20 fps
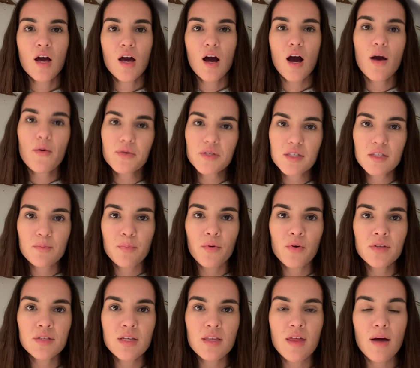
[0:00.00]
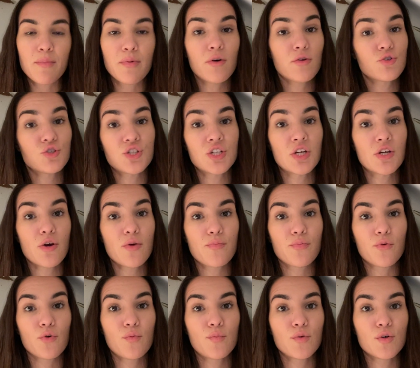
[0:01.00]
I was disappointed that Pochettino
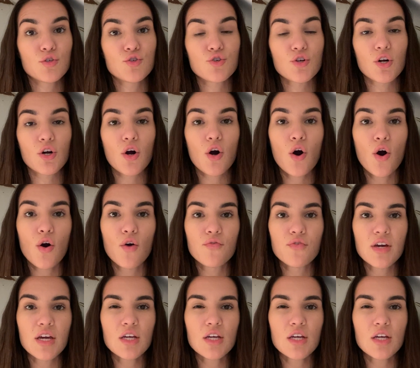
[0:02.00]
brought Mudryk off.